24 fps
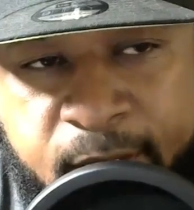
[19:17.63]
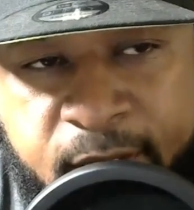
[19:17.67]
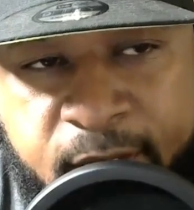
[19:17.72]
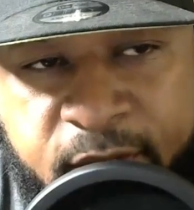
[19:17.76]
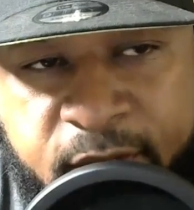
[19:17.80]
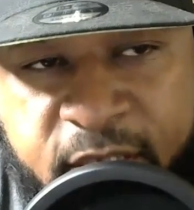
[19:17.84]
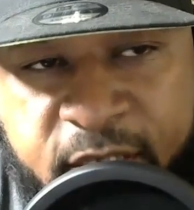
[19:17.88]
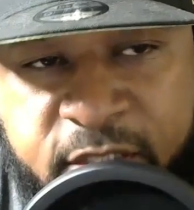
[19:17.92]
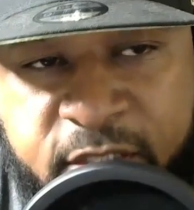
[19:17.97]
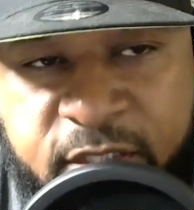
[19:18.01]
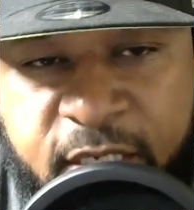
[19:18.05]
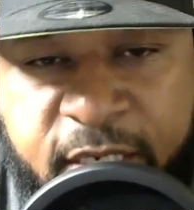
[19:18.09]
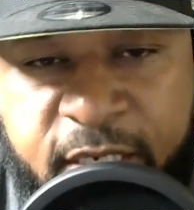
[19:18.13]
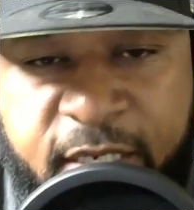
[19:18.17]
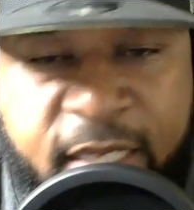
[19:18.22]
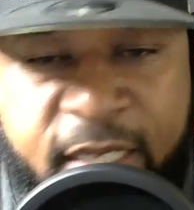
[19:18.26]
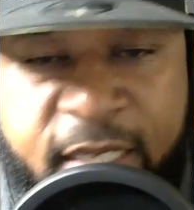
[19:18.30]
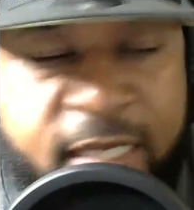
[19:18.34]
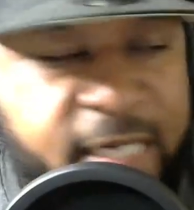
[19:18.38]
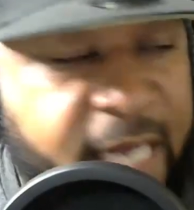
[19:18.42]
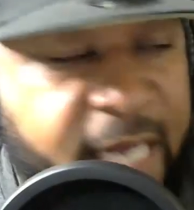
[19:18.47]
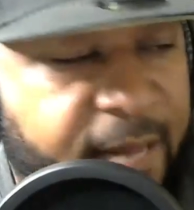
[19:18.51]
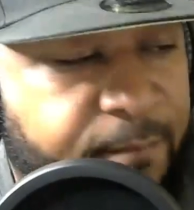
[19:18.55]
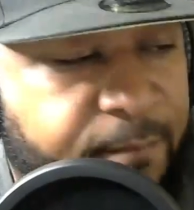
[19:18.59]
They said he
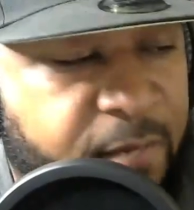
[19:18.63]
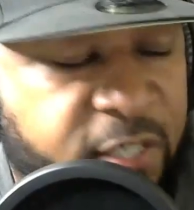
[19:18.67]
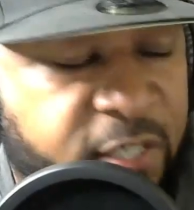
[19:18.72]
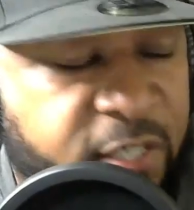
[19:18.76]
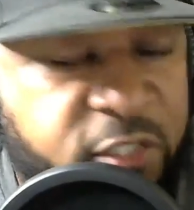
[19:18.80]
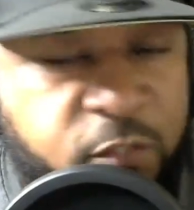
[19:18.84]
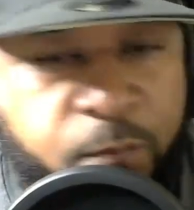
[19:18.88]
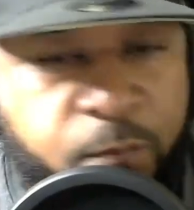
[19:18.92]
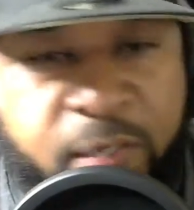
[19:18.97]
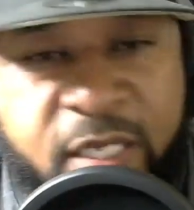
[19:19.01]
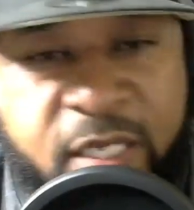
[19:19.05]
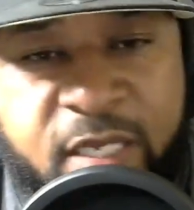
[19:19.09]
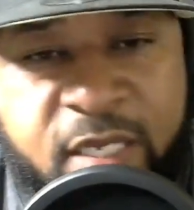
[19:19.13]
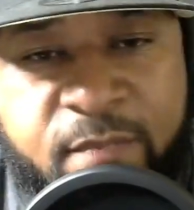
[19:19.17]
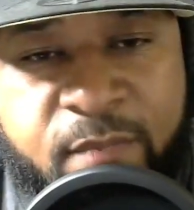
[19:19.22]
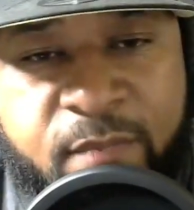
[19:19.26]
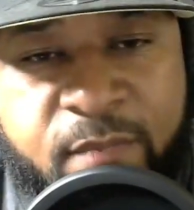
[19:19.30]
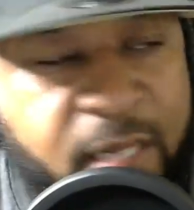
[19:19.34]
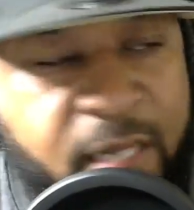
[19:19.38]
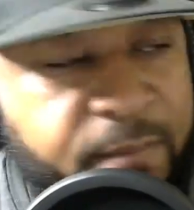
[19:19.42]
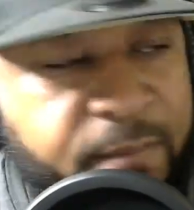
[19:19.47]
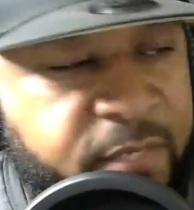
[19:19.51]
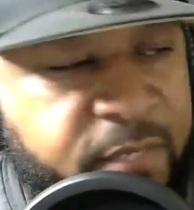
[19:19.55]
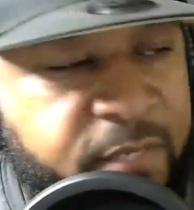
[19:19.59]
ain't got much speed,
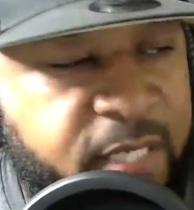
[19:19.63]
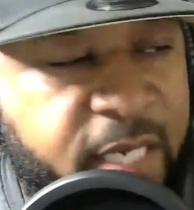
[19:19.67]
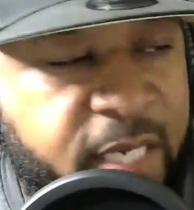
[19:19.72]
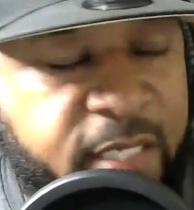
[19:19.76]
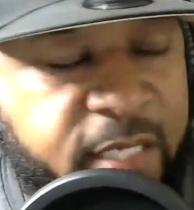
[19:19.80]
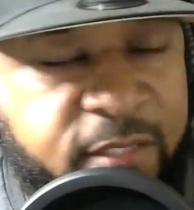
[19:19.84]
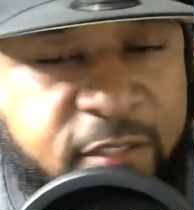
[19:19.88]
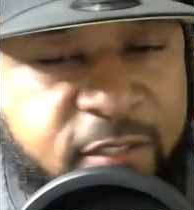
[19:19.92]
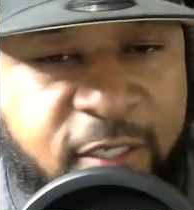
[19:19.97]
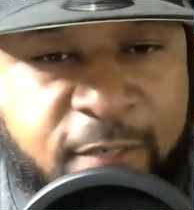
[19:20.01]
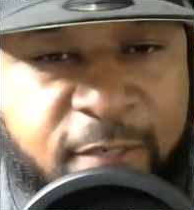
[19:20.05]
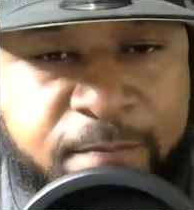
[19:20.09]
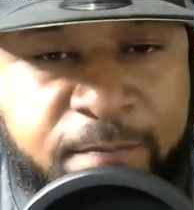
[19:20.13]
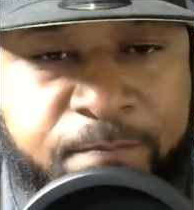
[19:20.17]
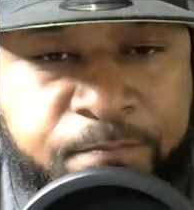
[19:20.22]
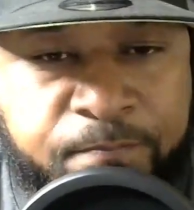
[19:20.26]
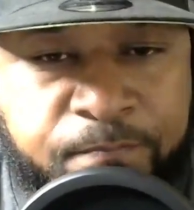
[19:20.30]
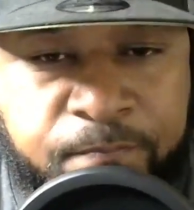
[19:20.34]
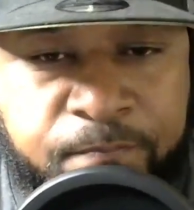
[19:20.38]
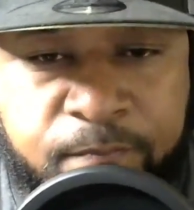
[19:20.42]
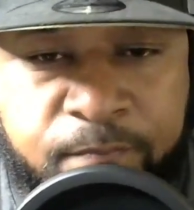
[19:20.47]
but let me tell you something.